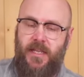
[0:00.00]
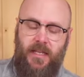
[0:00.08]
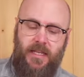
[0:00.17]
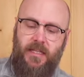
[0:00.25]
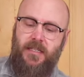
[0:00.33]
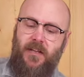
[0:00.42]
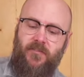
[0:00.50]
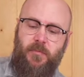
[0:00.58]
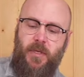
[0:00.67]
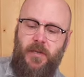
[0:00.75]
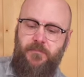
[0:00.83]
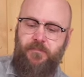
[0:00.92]
that he left
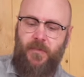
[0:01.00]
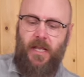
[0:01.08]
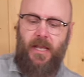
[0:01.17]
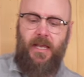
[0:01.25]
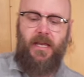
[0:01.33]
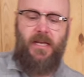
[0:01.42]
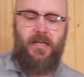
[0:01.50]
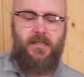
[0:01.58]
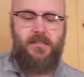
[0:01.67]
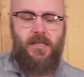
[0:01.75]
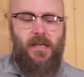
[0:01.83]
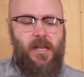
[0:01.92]
me
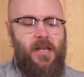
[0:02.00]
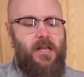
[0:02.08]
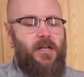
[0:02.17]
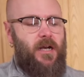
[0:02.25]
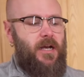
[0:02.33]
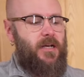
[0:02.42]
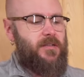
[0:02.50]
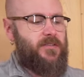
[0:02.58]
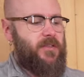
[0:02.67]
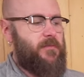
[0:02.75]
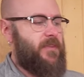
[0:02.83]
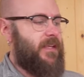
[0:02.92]
and uh,
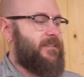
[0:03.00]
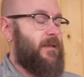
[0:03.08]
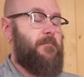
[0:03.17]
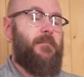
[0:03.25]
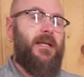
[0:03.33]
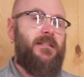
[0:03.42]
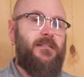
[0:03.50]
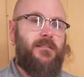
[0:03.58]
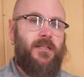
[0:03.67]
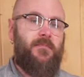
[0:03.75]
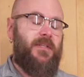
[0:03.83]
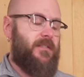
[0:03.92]
some things that meant
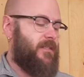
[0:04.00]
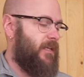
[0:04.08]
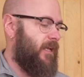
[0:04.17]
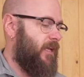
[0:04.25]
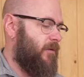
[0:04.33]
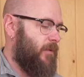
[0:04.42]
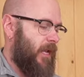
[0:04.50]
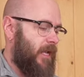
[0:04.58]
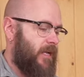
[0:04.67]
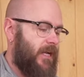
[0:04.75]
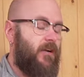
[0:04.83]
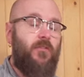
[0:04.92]
something to him,
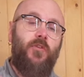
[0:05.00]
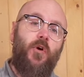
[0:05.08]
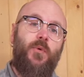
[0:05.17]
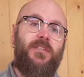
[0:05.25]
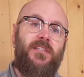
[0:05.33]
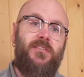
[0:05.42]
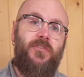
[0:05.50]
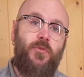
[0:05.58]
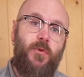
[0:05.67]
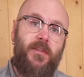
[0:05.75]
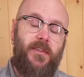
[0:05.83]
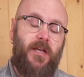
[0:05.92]
and I don't know what to do
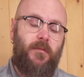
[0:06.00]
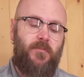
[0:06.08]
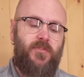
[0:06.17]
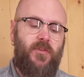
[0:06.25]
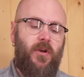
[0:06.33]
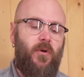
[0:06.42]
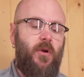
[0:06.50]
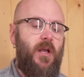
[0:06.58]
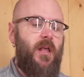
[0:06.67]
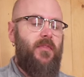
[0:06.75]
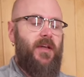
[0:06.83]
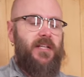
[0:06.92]
with them. So
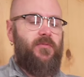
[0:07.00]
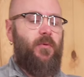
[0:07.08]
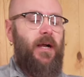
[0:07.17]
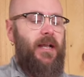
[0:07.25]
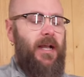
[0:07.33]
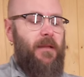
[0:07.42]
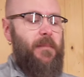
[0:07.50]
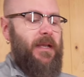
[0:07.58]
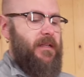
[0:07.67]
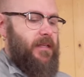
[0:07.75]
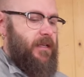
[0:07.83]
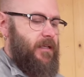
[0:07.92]
that's why I
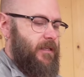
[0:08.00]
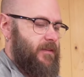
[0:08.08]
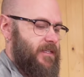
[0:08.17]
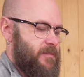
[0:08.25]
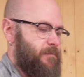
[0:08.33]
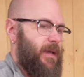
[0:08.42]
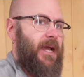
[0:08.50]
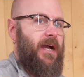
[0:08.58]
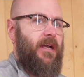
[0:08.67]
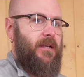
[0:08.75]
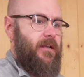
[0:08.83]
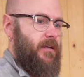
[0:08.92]
made this
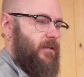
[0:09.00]
back.